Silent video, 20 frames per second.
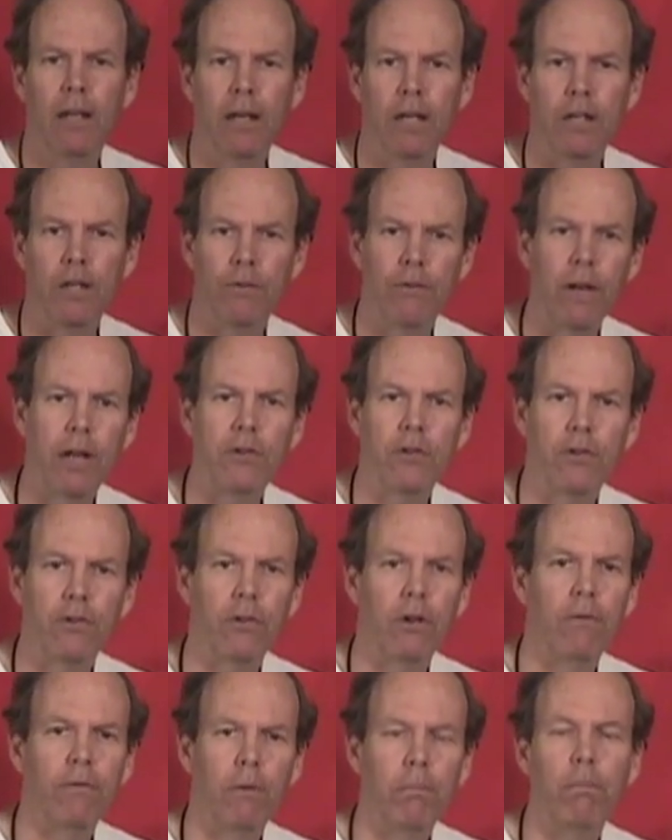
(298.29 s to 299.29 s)
and you've got
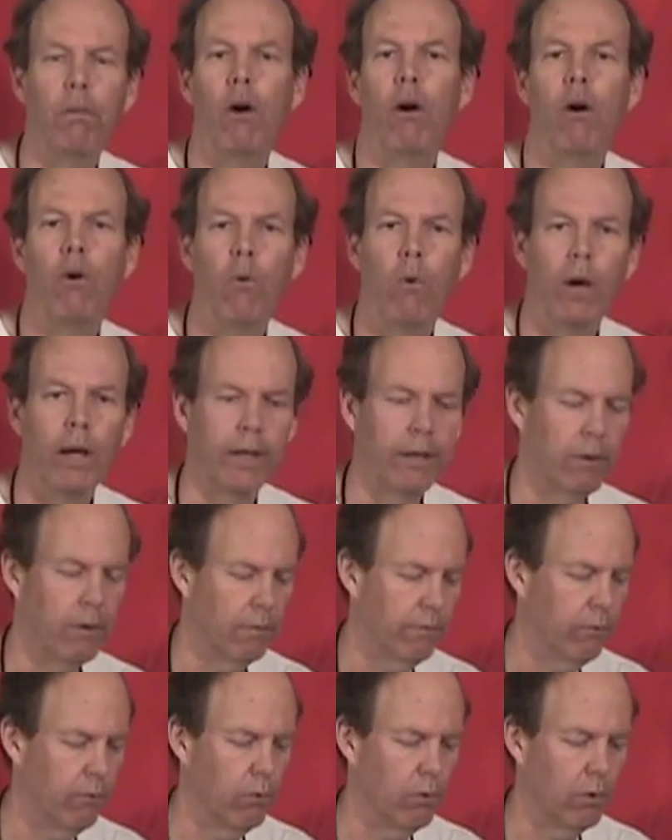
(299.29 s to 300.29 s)
yourself a ball winder
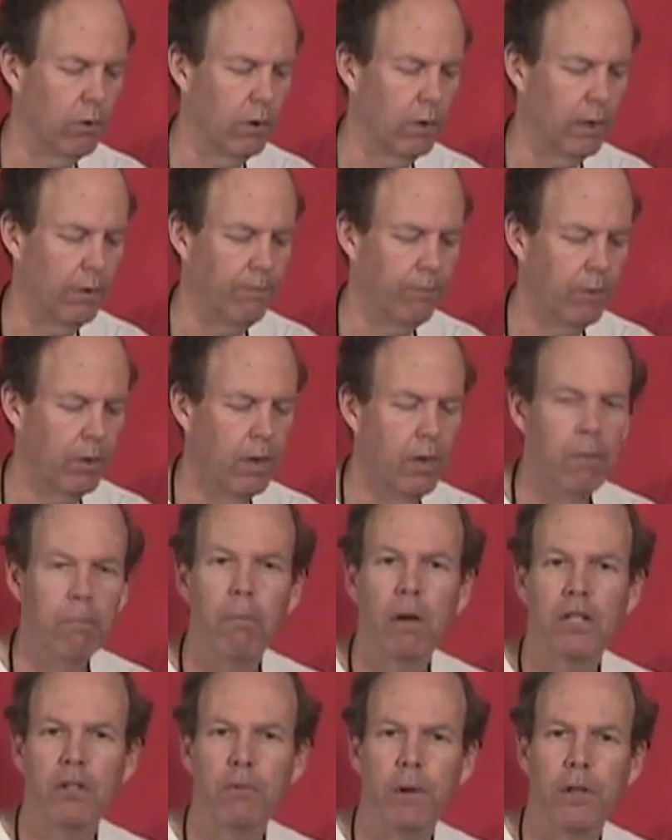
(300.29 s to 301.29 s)
for
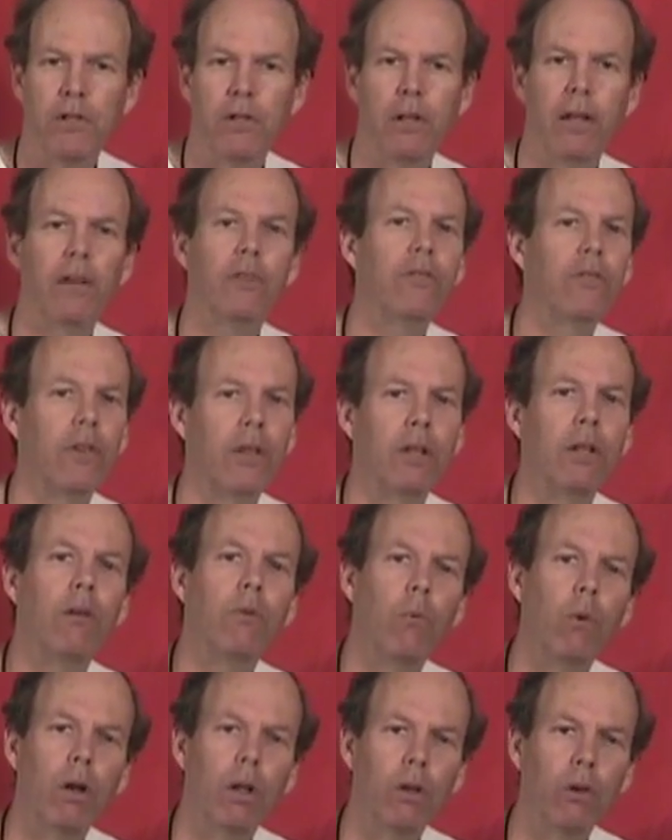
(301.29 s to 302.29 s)
much less
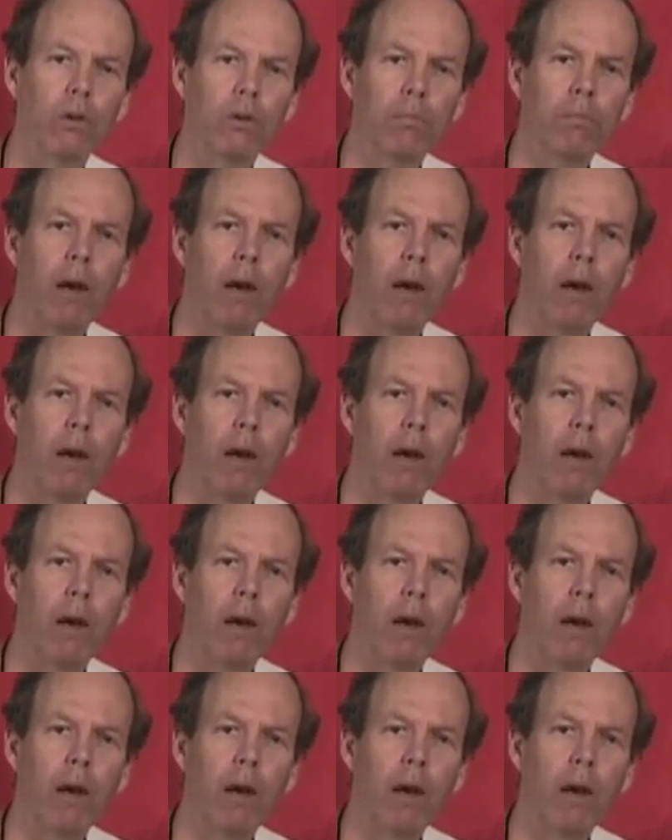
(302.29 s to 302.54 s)
than one of those